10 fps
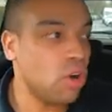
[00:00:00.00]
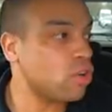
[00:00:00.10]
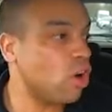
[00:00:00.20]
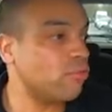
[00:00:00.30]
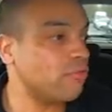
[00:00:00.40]

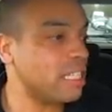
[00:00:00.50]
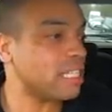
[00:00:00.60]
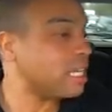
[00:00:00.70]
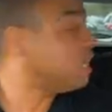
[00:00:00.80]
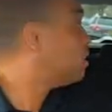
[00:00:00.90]
not
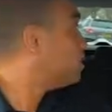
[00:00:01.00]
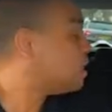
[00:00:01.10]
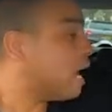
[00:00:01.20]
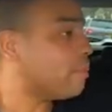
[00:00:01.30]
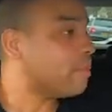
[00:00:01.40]
ready,
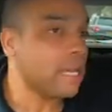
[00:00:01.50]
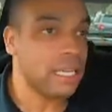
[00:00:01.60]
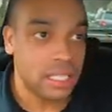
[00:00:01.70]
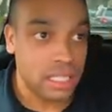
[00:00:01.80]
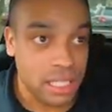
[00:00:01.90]
that
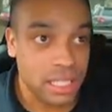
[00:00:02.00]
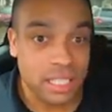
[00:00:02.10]
means